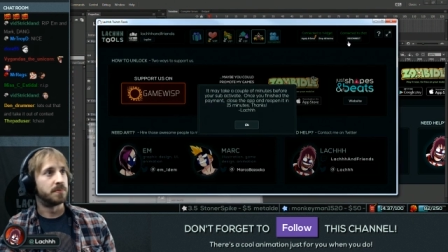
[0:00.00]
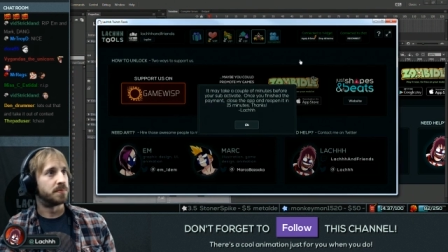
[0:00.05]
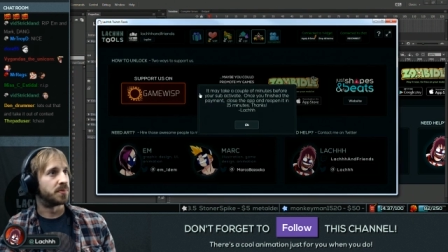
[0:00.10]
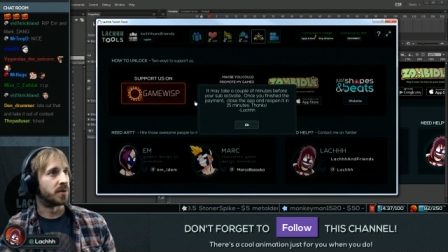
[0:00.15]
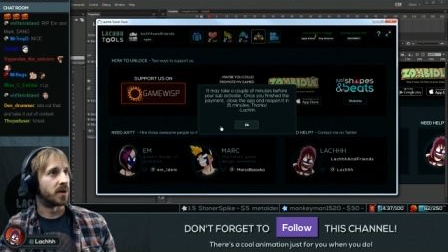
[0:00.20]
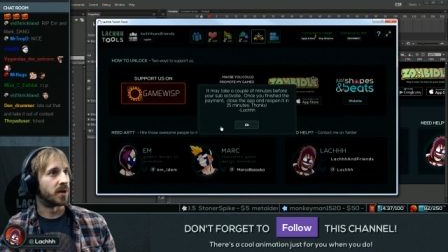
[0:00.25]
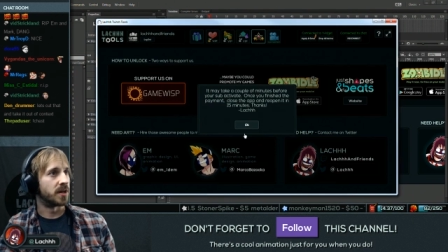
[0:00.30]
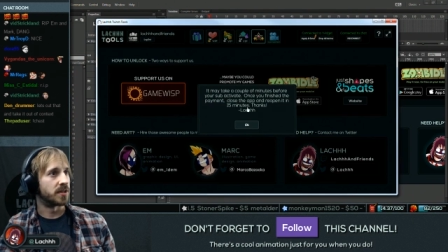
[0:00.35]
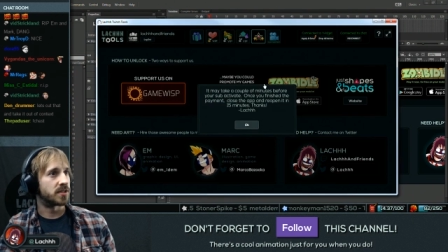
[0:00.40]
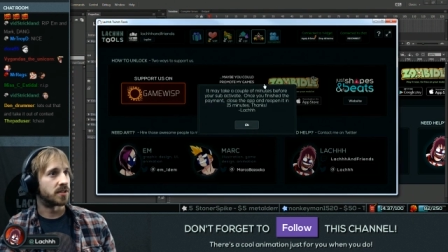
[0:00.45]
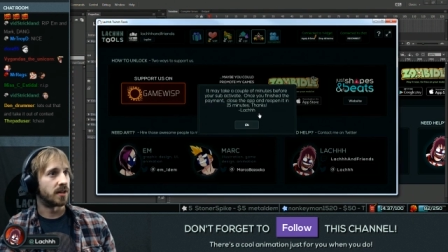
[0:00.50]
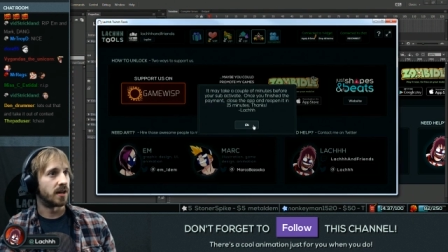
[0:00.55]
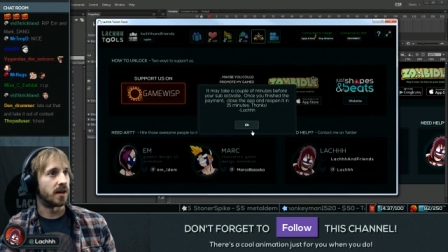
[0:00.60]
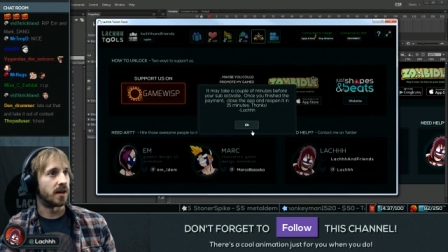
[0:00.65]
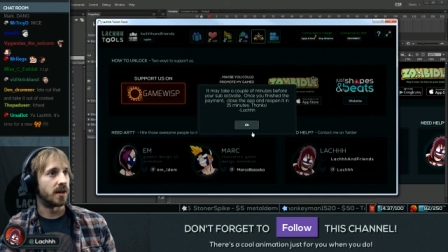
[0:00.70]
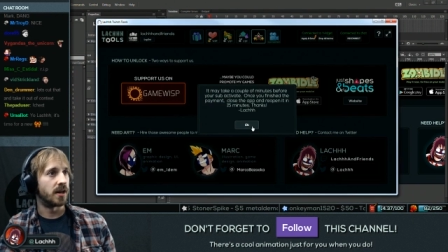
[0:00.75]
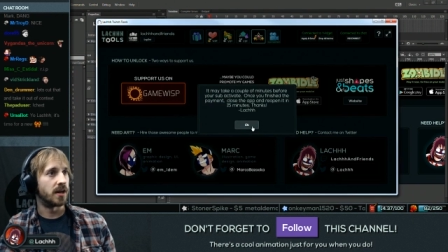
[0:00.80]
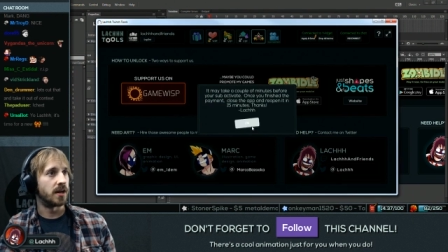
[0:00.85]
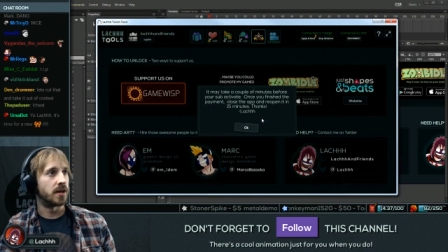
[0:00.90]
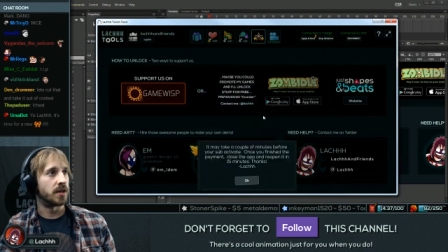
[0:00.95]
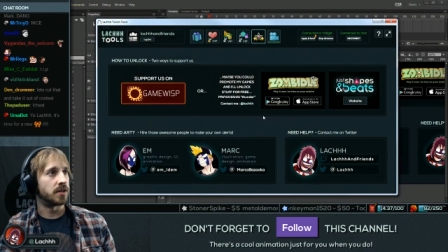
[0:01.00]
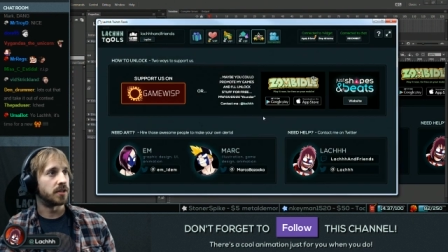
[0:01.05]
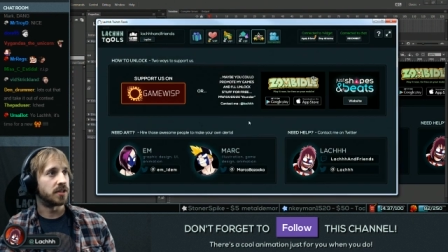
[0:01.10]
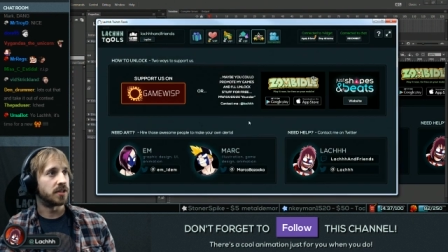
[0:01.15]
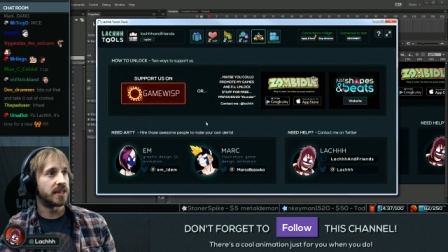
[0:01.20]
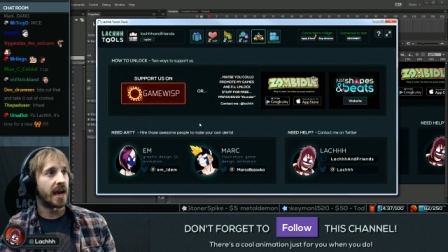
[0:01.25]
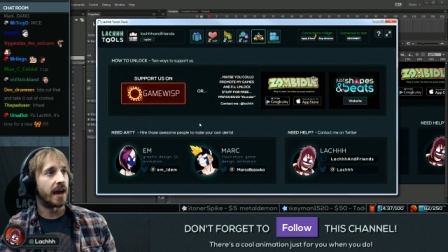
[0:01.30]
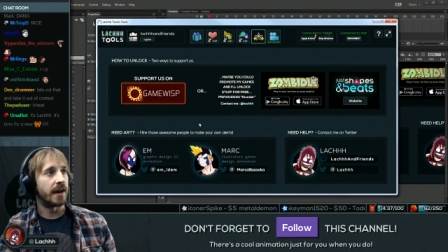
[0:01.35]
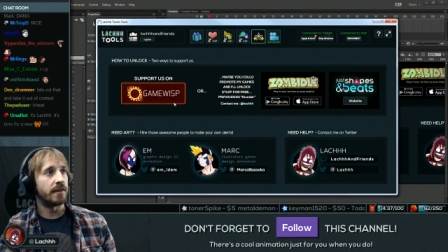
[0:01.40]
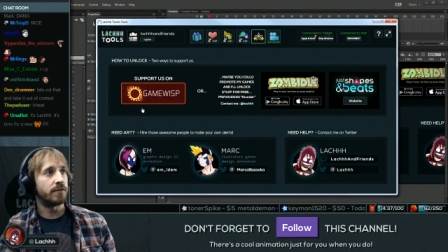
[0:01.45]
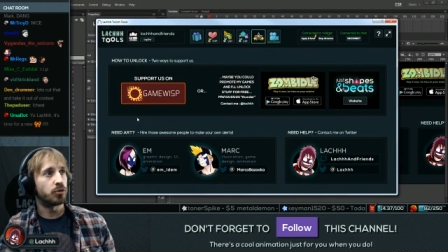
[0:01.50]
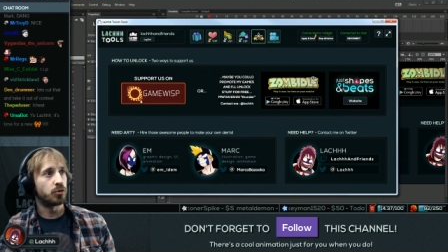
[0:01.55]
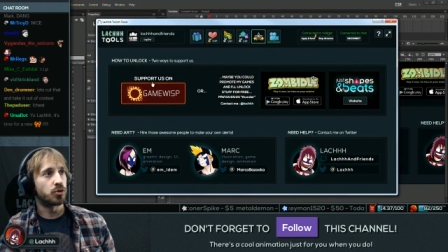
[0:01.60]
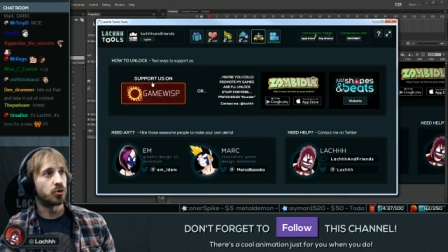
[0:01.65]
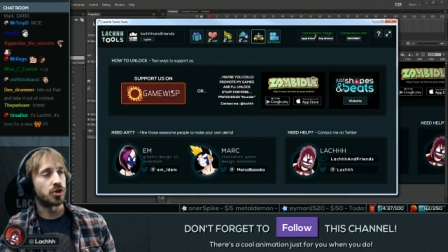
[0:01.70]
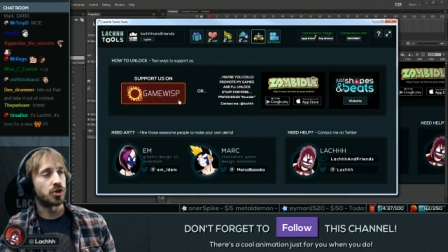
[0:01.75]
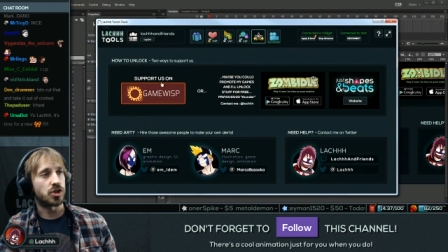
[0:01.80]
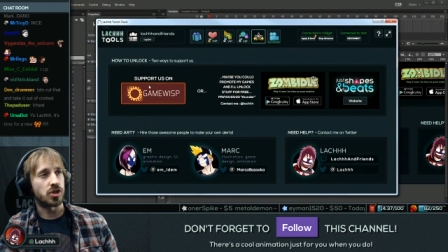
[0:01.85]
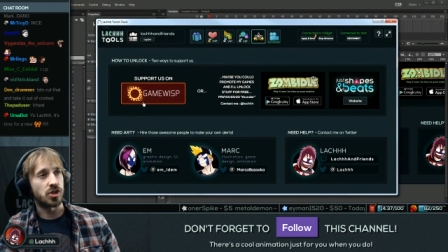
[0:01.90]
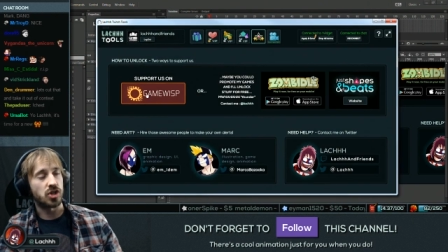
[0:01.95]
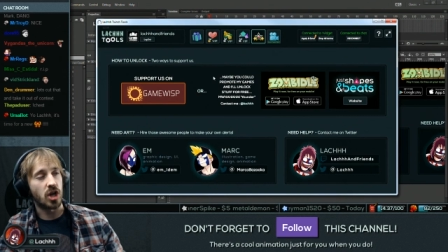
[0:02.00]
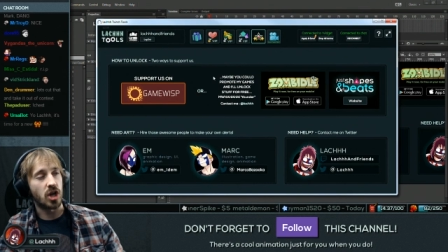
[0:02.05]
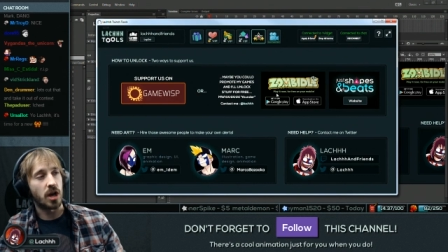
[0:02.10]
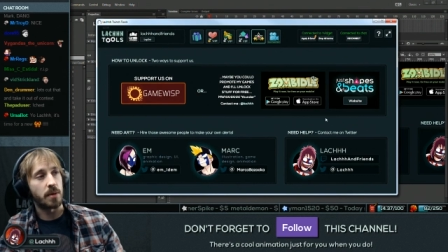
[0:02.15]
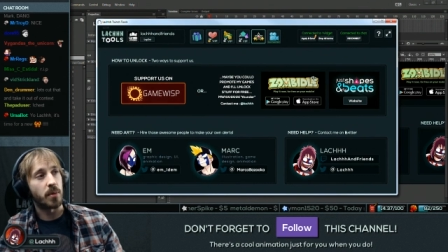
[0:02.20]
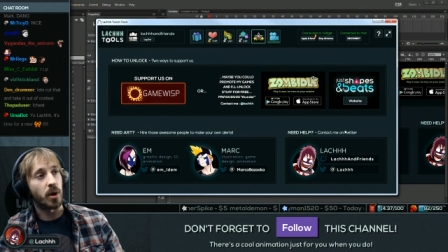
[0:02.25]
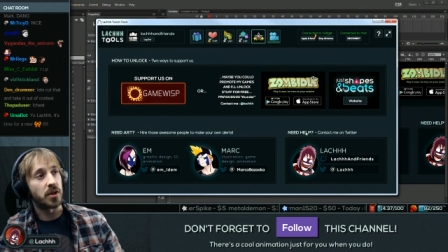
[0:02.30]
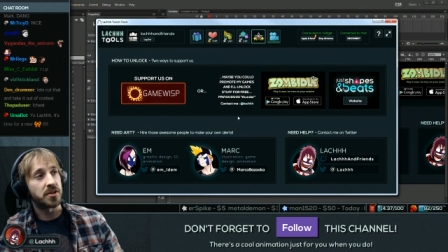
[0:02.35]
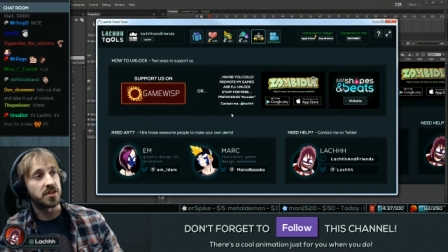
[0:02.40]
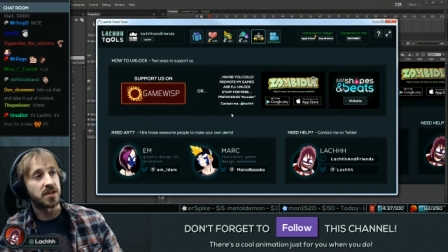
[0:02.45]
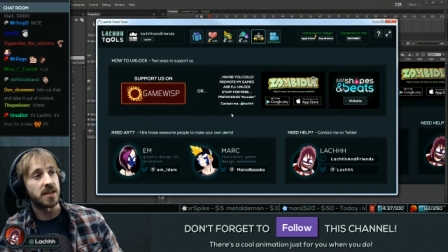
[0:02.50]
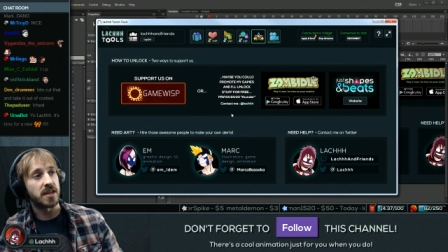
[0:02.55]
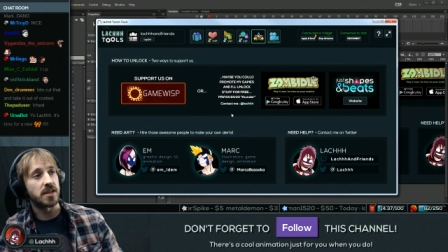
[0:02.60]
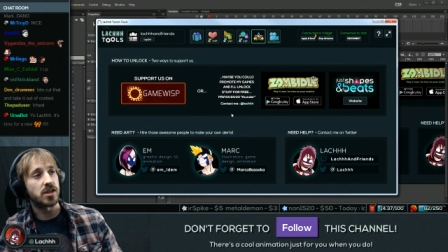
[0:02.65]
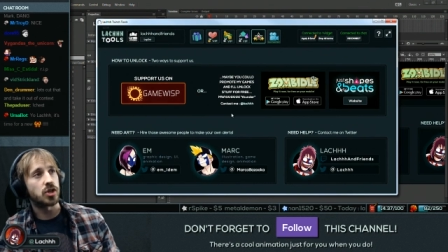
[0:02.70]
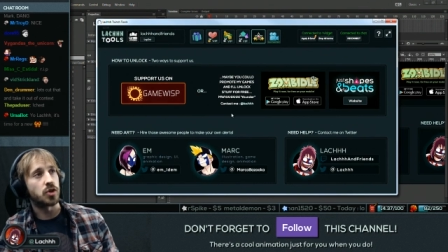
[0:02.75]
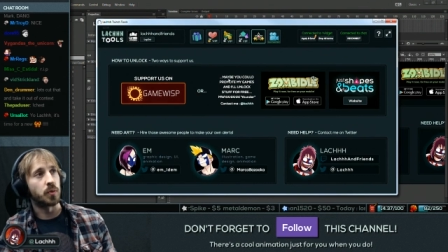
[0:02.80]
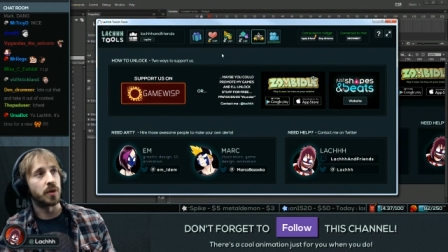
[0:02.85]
but uh, yeah, if you just sub on this,